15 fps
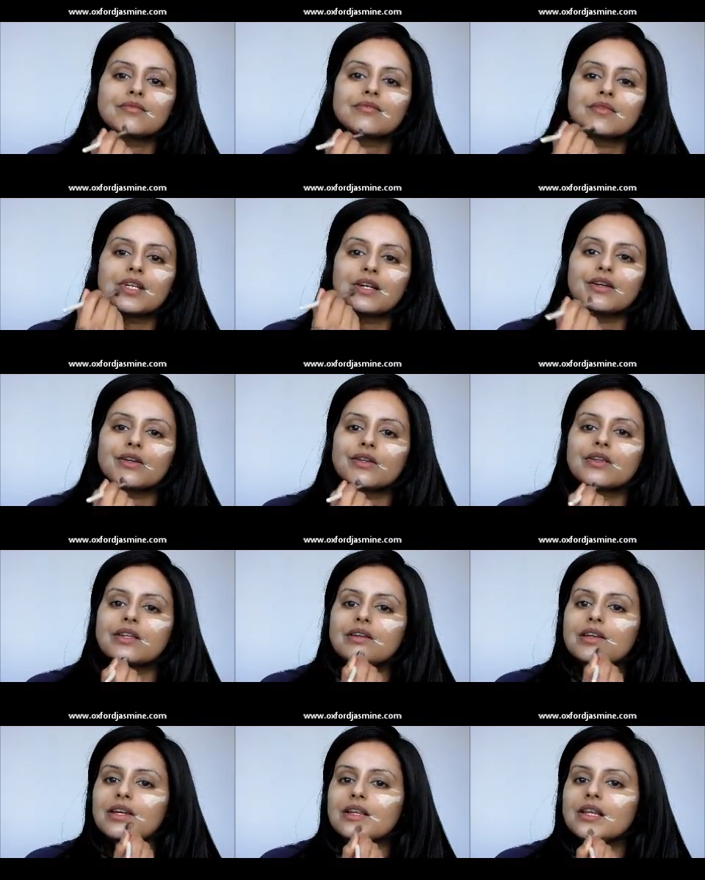Now you're
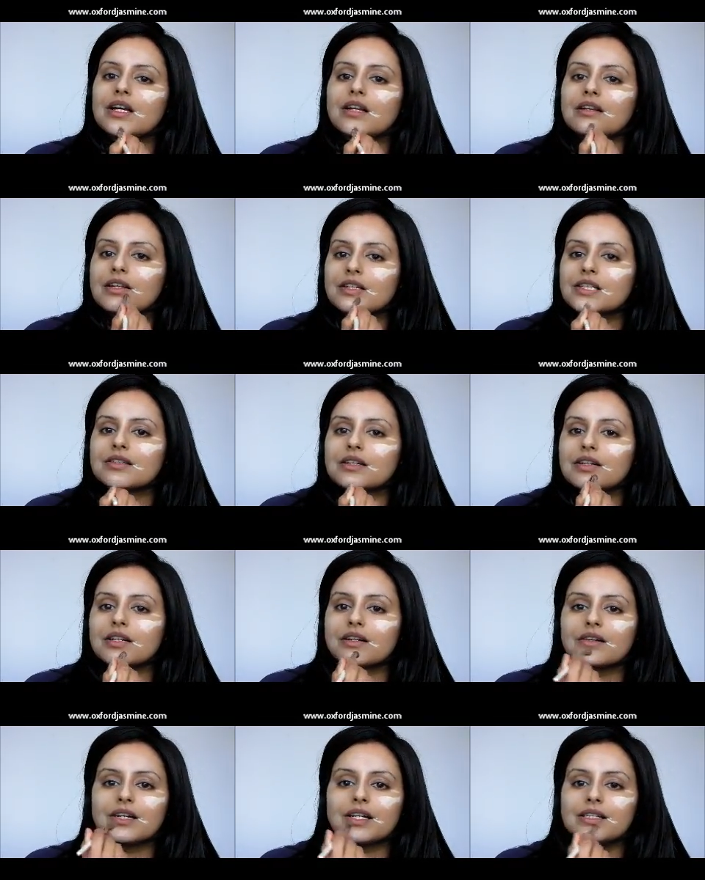thinking, that looks kind
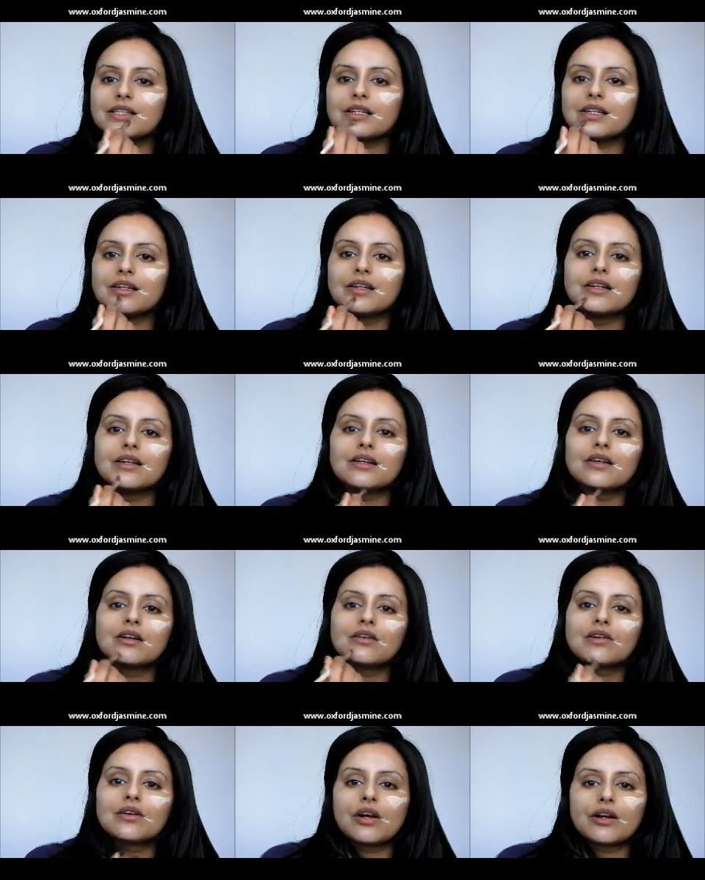of crazy.
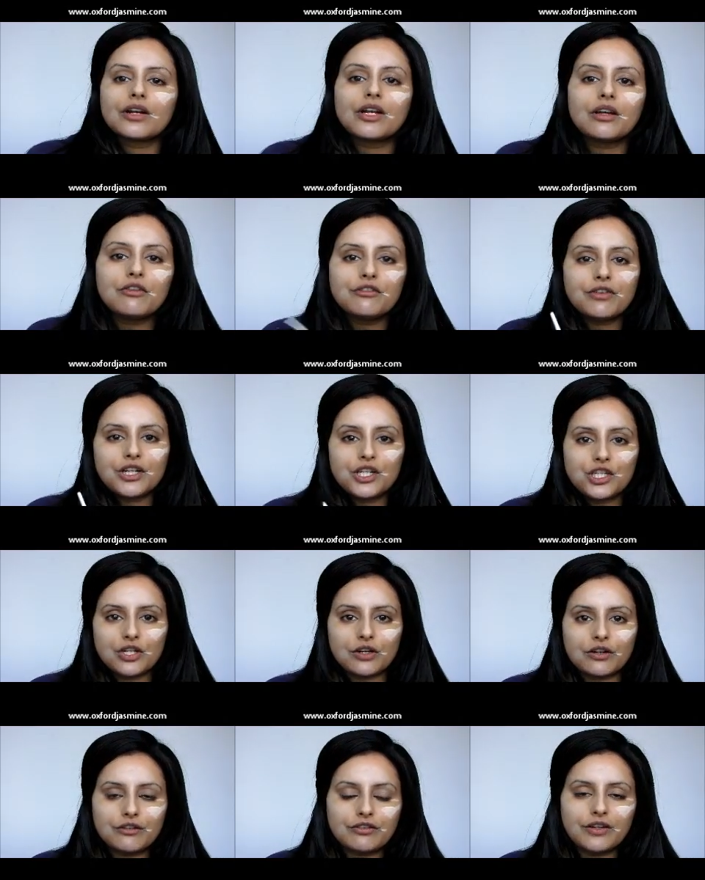I'm going to go finish
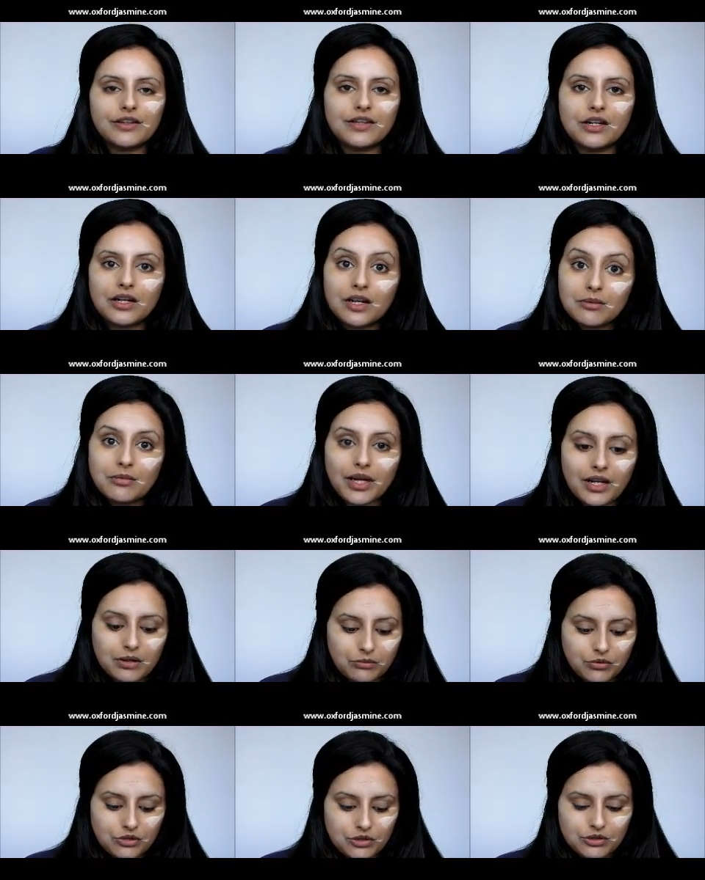off and then I'll come back
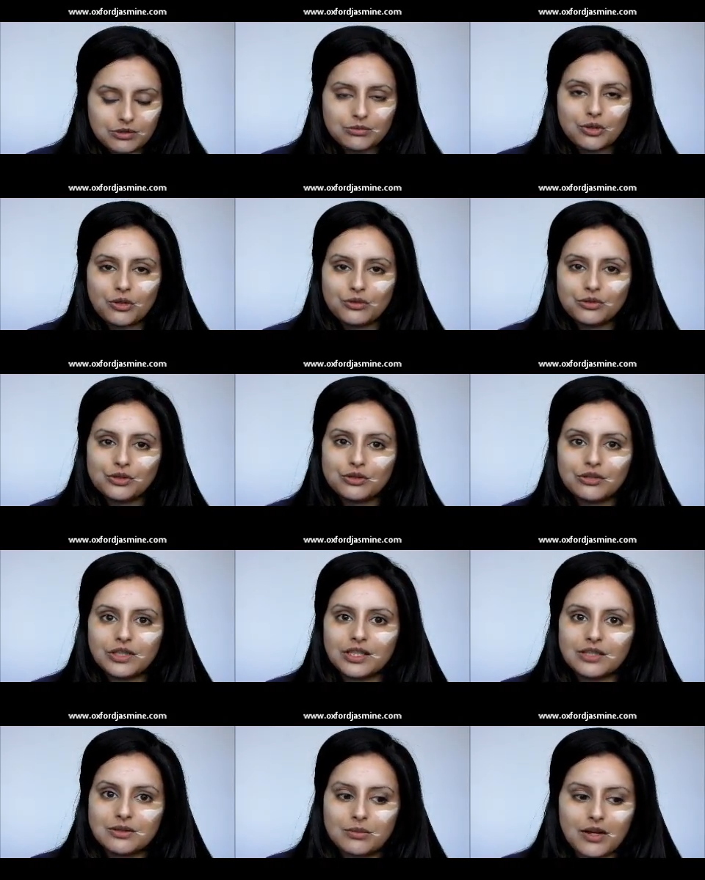and we'll do some
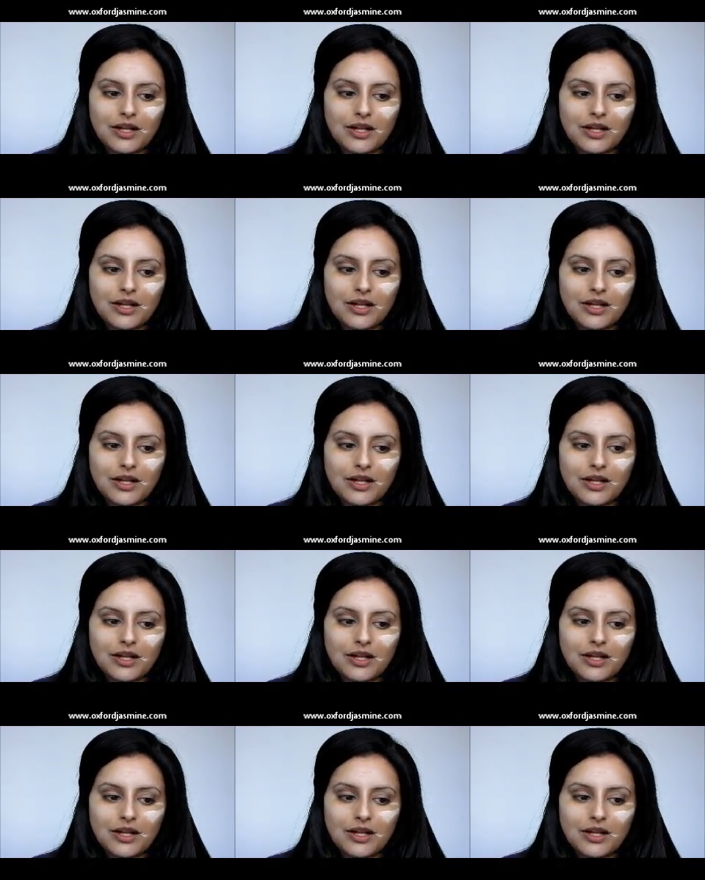contouring as